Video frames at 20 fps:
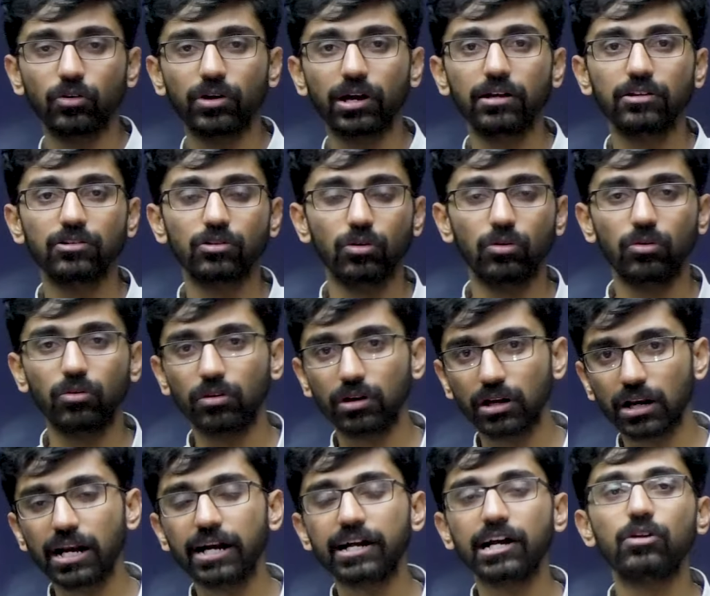Okay, so
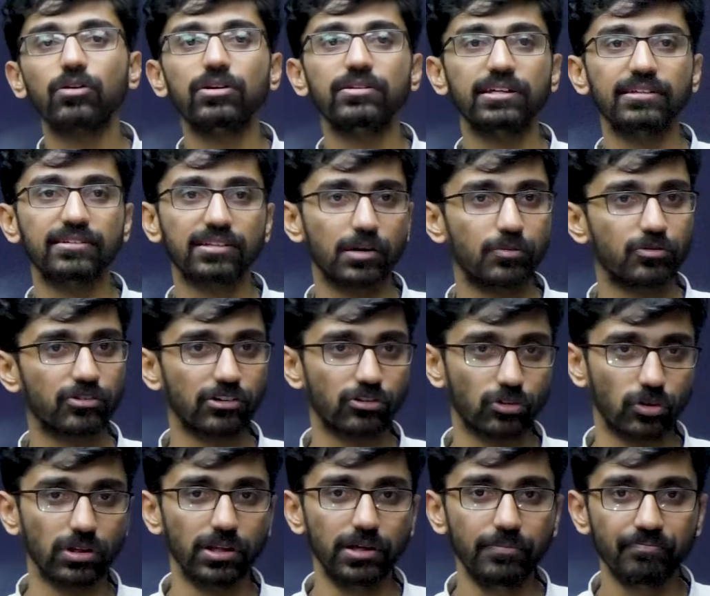related to his inscriptions
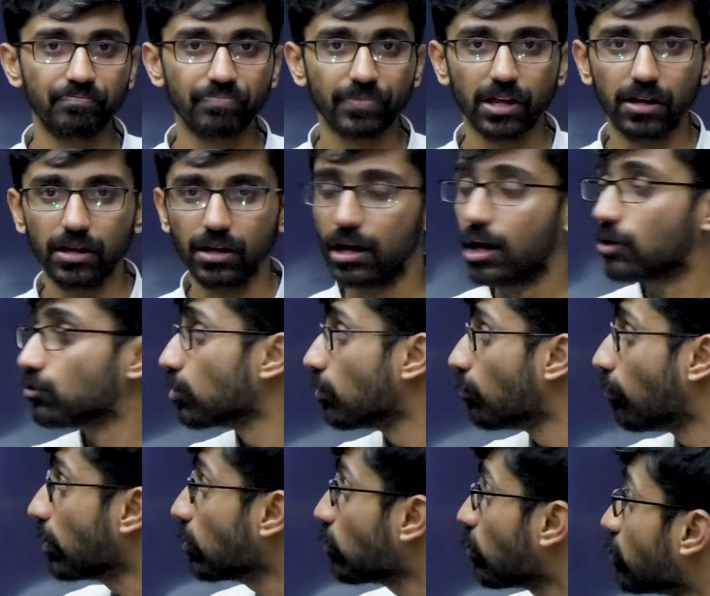only. So
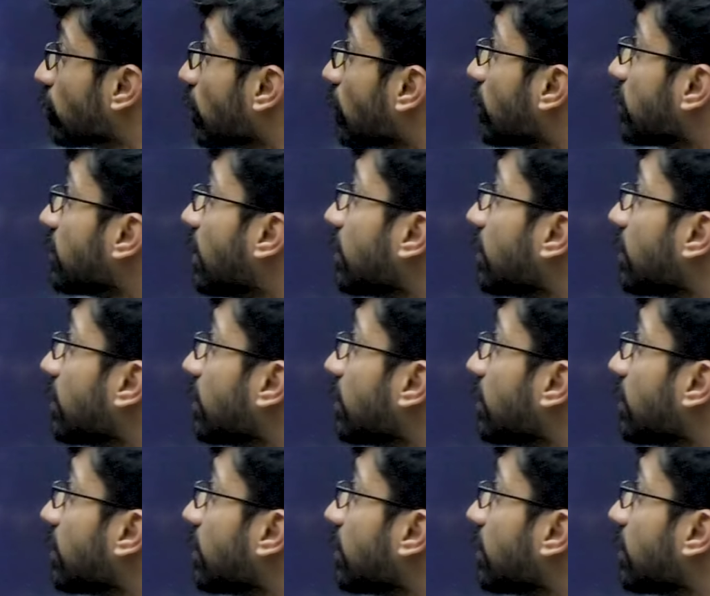one question was